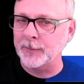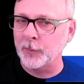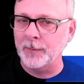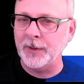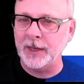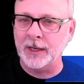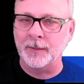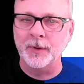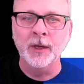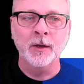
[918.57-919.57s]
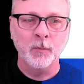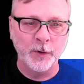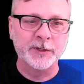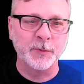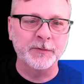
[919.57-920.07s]
to 1 p.m.,
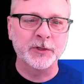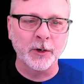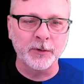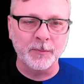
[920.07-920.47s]
which we've shown